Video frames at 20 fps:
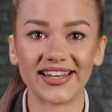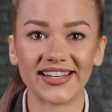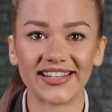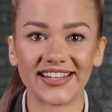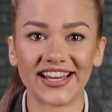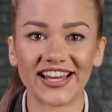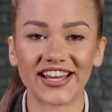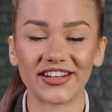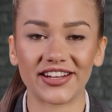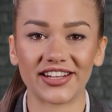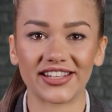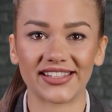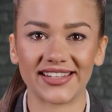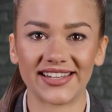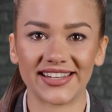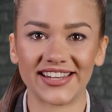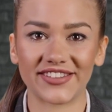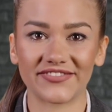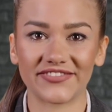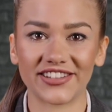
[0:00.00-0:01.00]
and carries
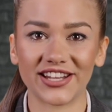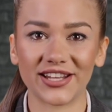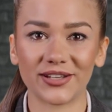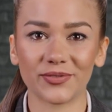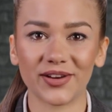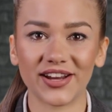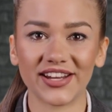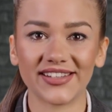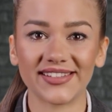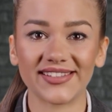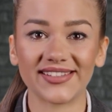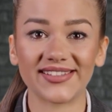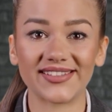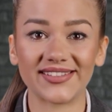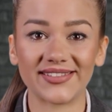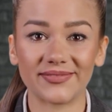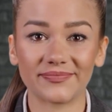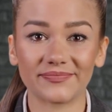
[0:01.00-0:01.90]
significant risks.